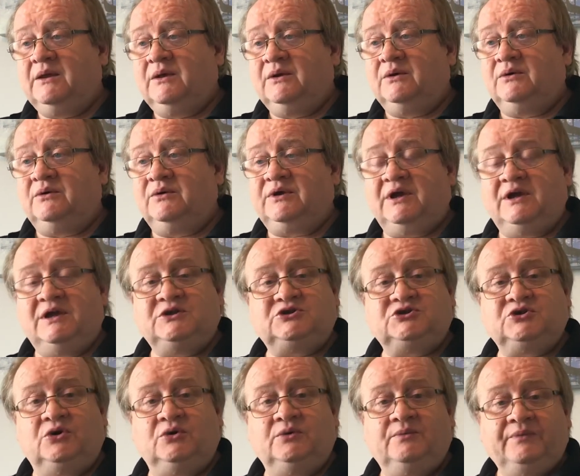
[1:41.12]
Okay,
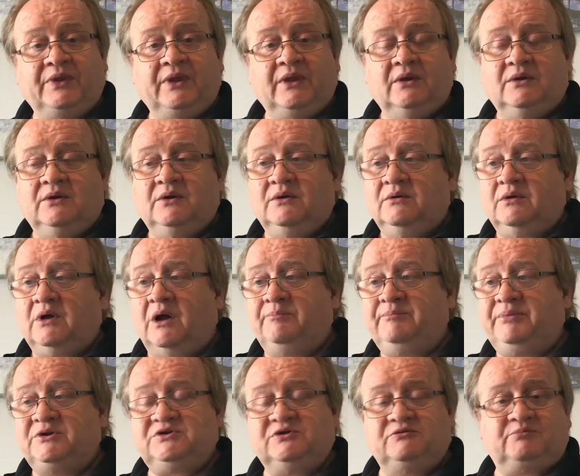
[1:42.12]
so a
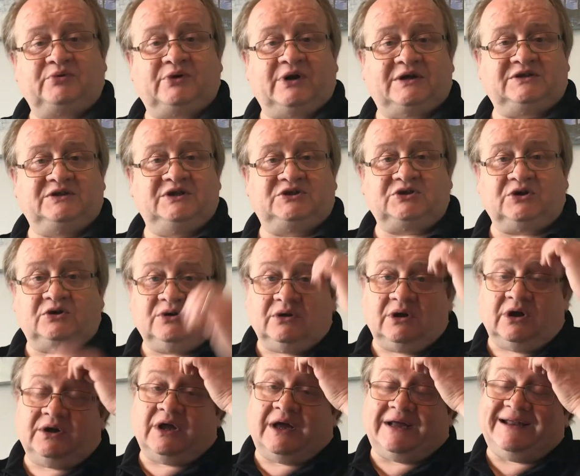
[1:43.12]
bit of practice on
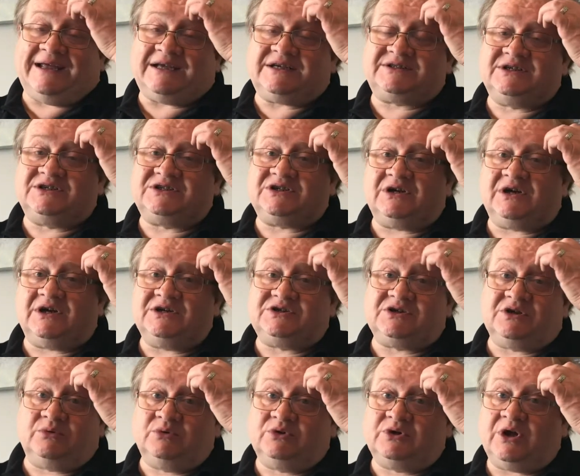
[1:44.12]
an exercise
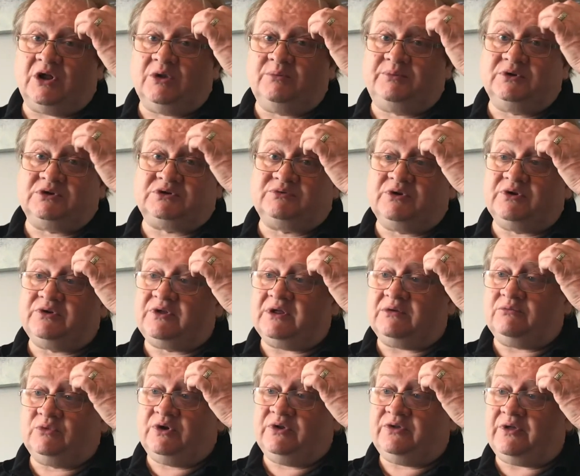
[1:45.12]
that would help us
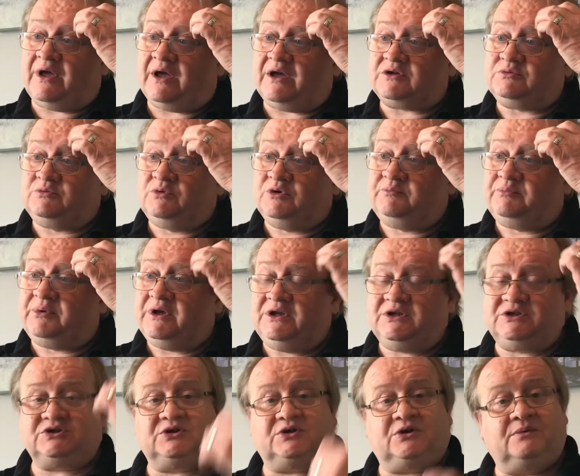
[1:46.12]
with that would be
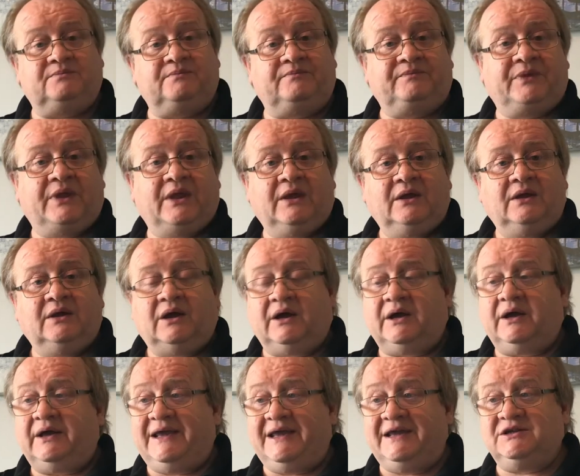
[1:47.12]
some
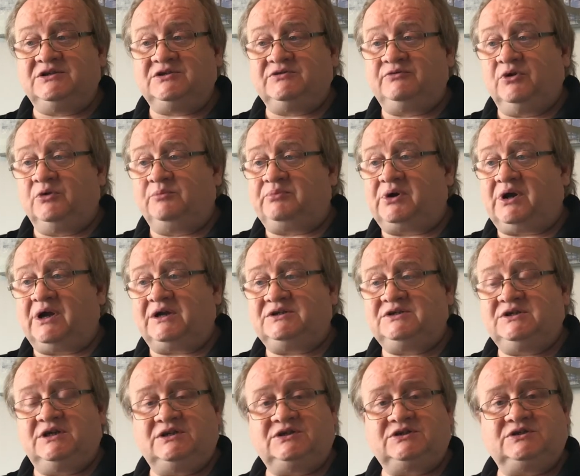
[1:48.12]
interval
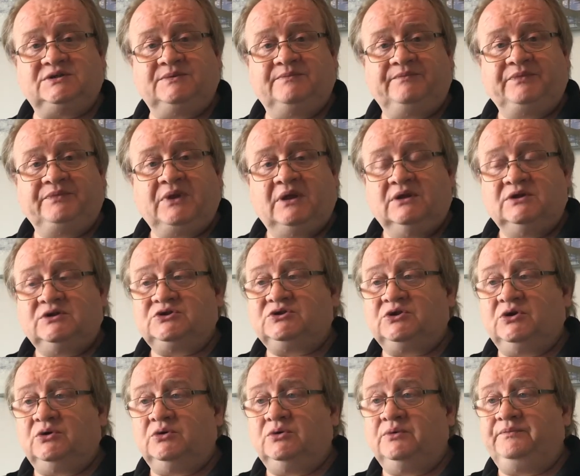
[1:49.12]
practice.
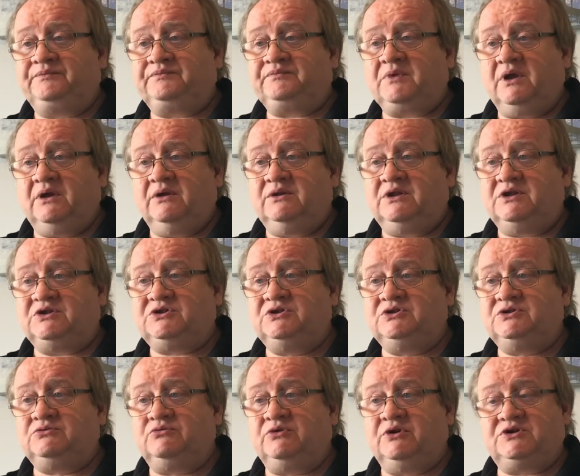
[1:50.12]
So this
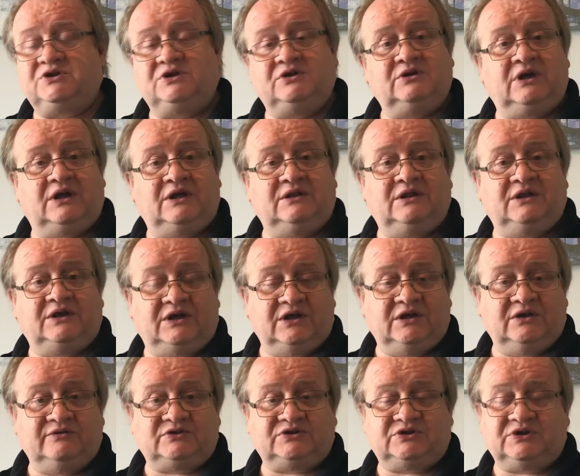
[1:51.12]
is written in the key
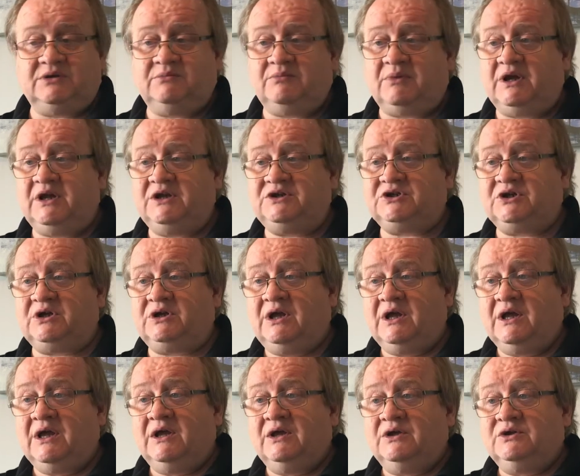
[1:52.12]
of C major,
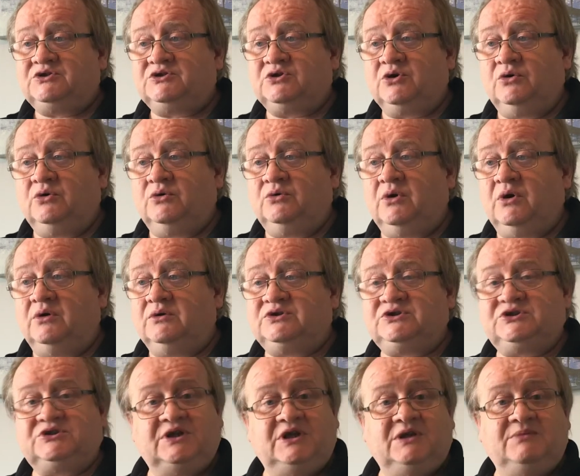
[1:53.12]
so
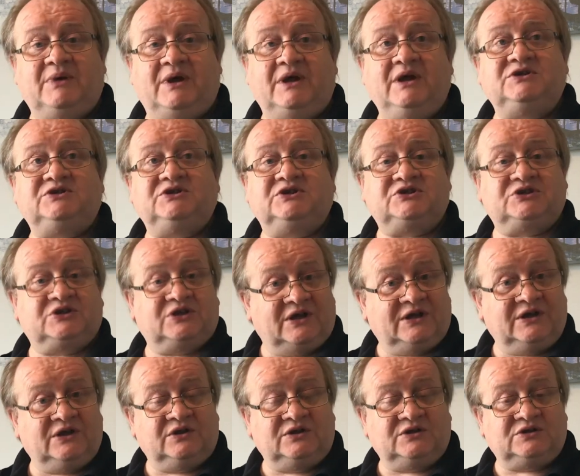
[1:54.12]
C major
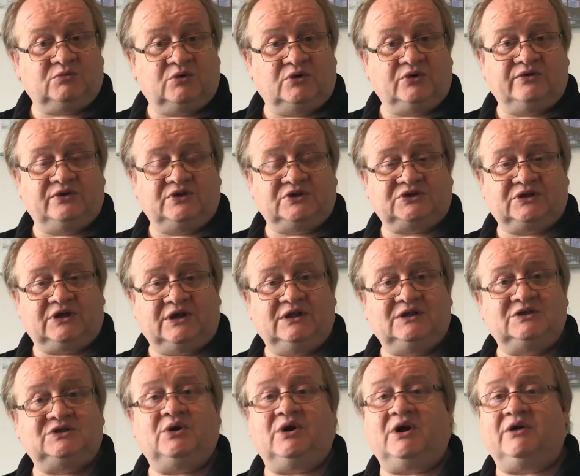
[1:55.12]
scale is one of the
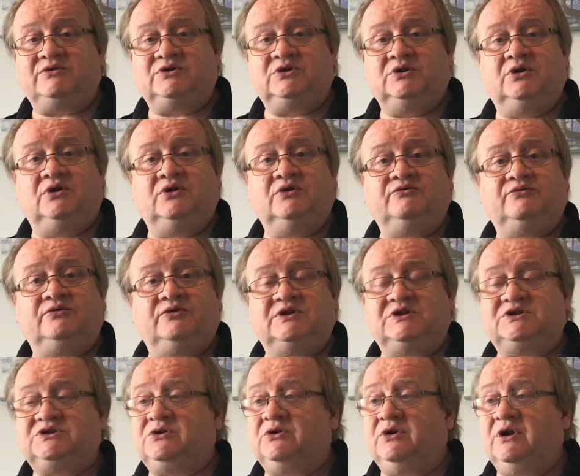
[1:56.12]
scales you have to learn for
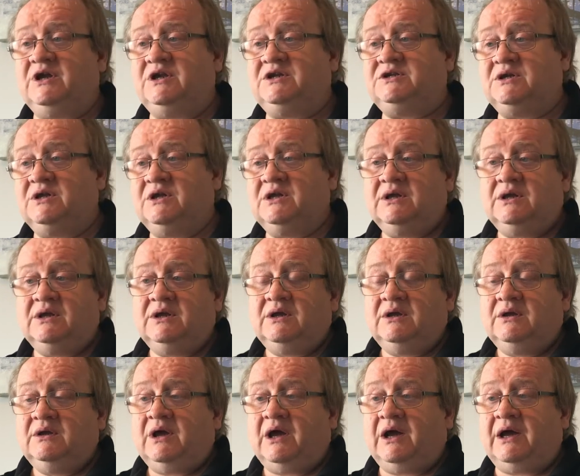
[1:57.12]
this grade,
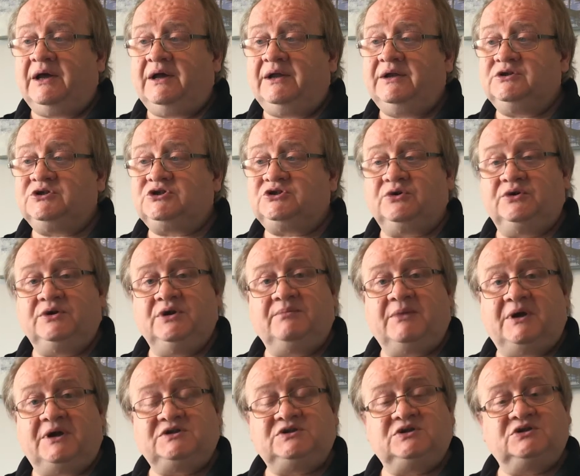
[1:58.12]
and so you
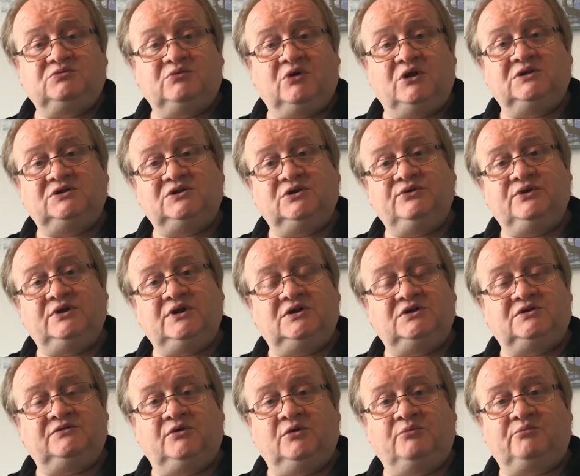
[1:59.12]
might as well do the
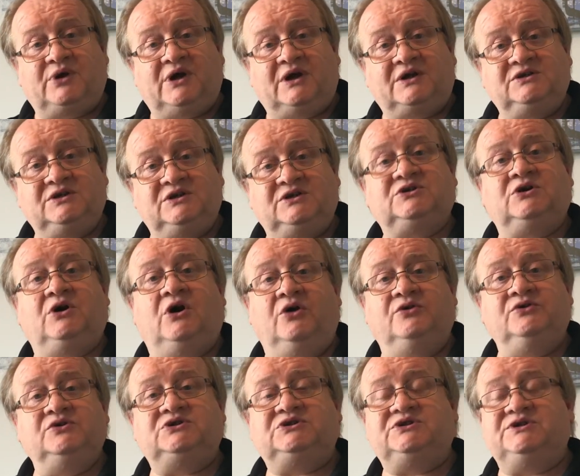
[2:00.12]
interval practice
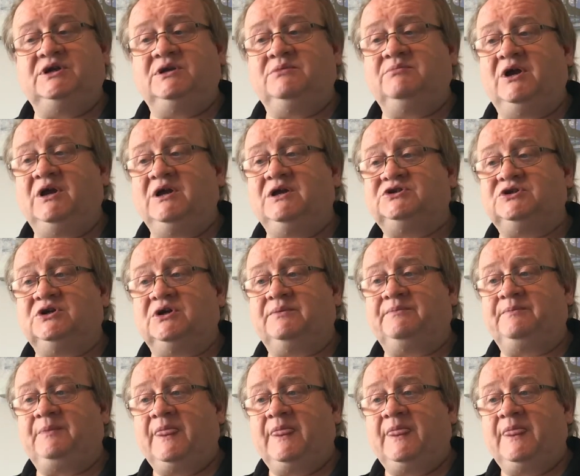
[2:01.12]
on C major.